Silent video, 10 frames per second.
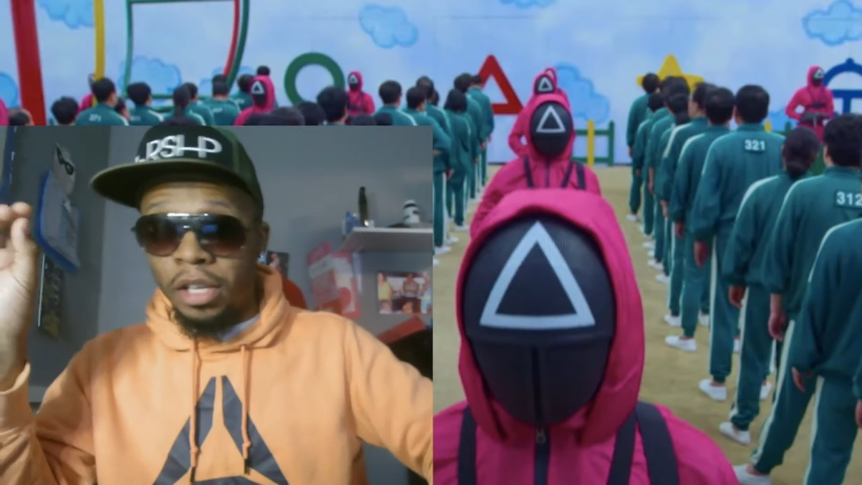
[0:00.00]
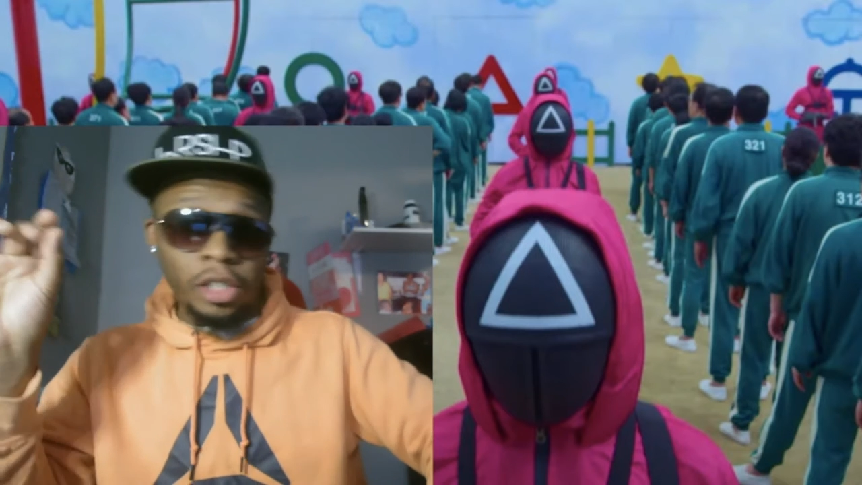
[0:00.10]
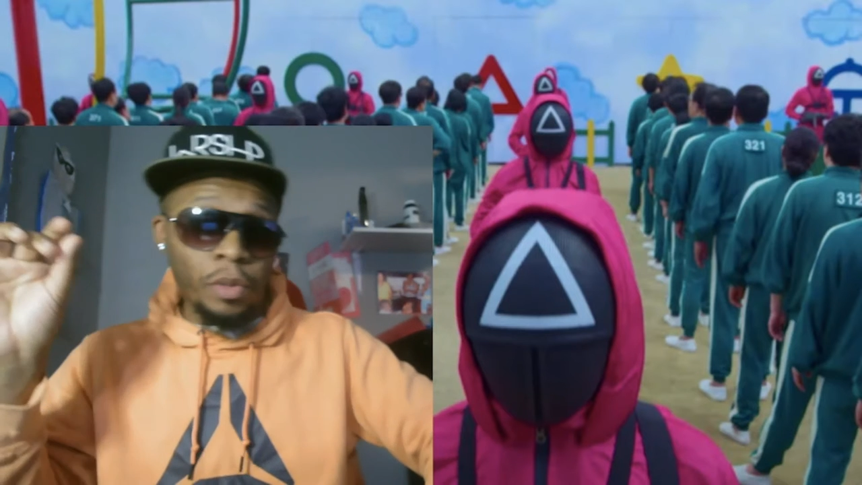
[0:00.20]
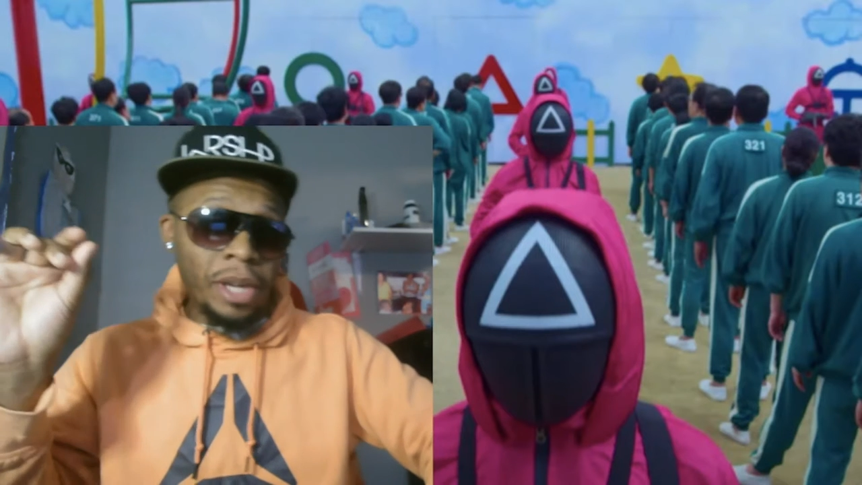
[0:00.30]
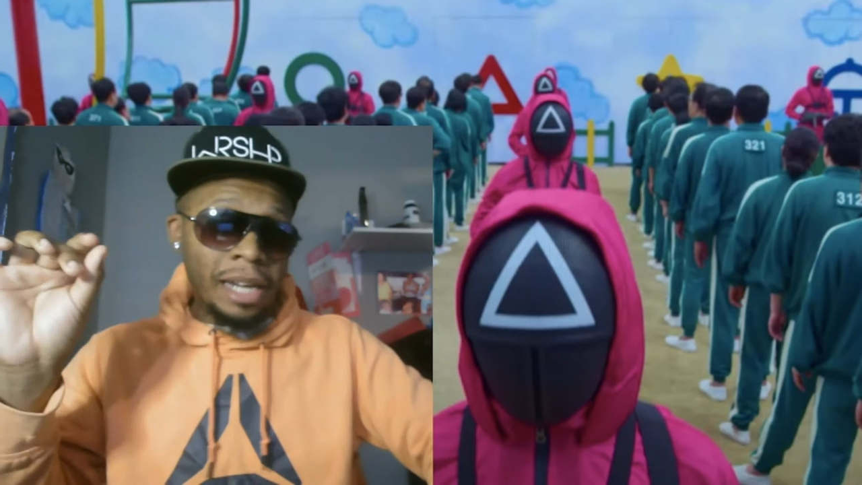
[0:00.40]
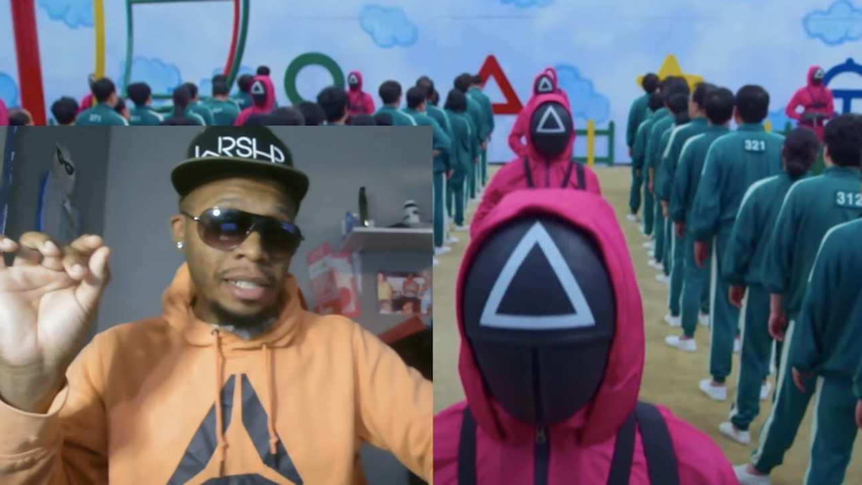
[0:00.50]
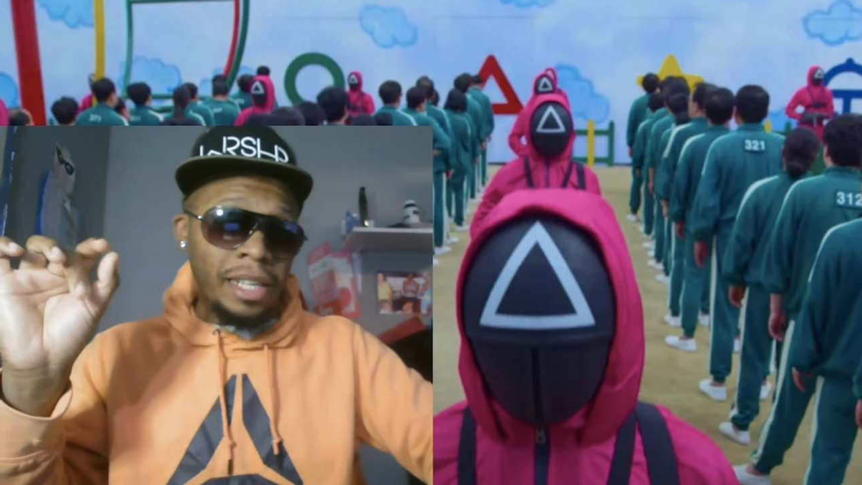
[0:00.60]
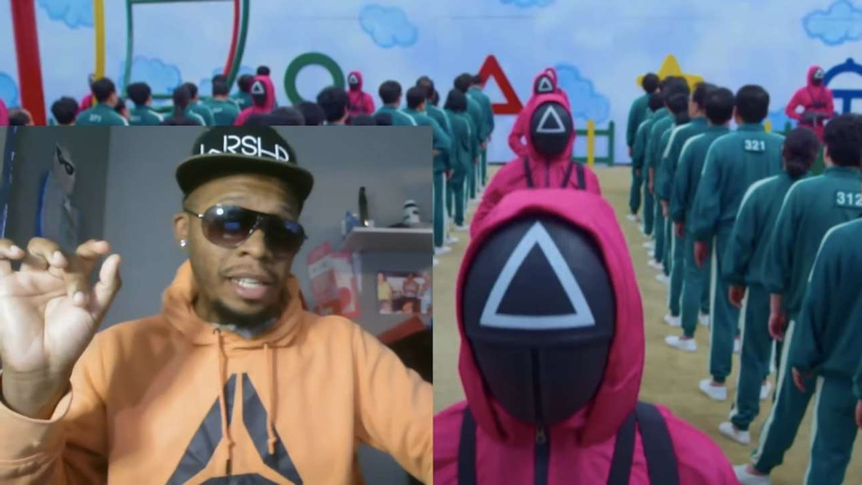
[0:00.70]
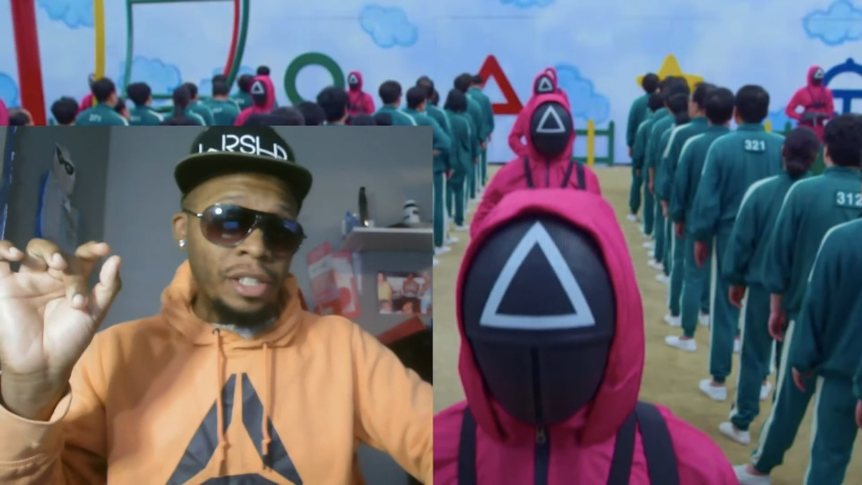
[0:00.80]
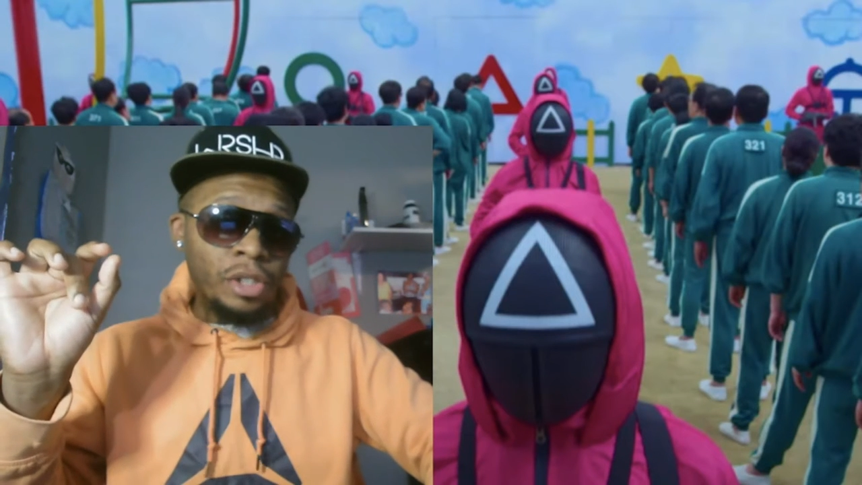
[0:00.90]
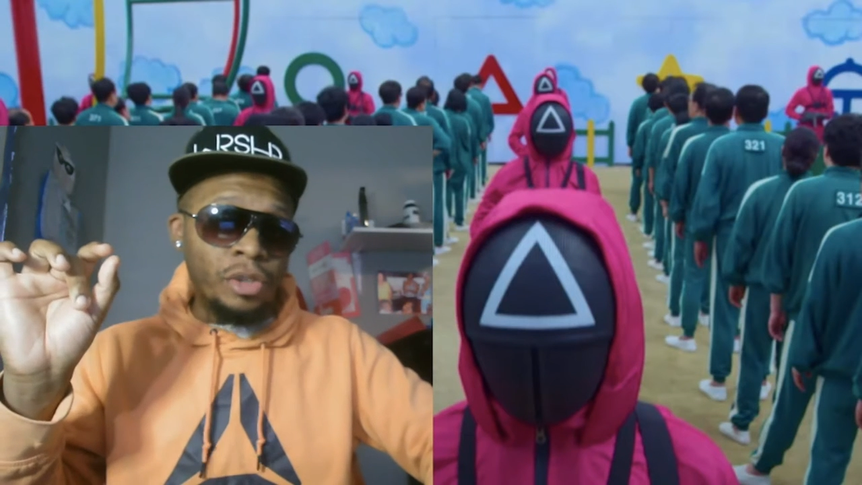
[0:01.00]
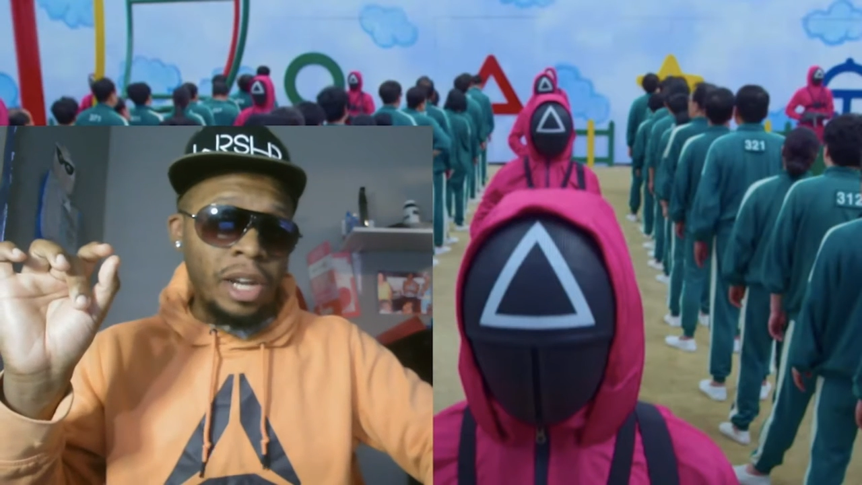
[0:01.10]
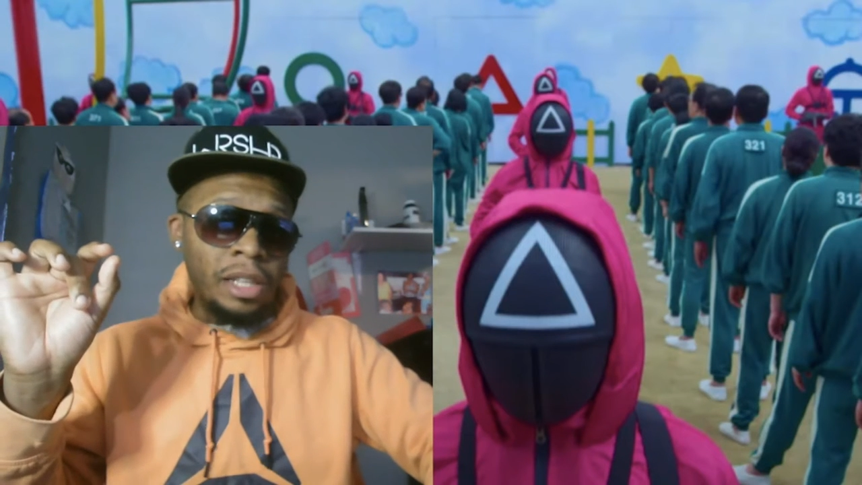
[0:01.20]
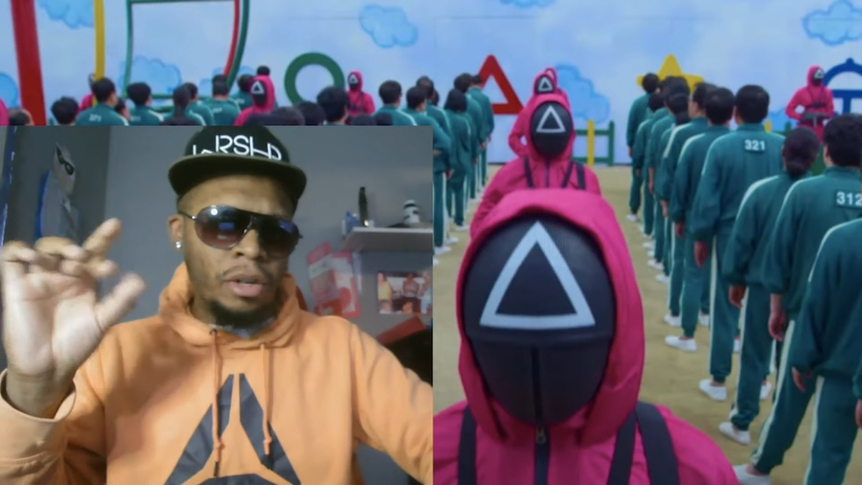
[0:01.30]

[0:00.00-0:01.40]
So we got a teaser trailer,